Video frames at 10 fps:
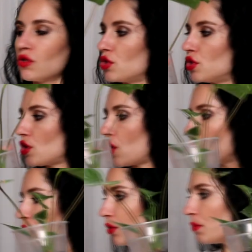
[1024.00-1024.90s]
to
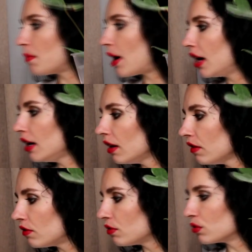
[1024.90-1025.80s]
show you my
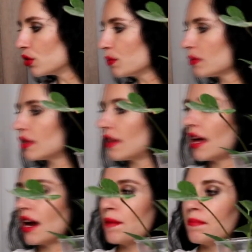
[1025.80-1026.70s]
anthuriums
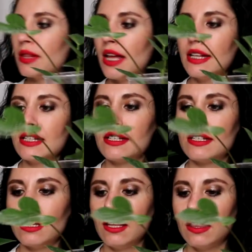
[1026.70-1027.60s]
that I planted
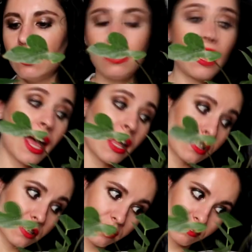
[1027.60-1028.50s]
in that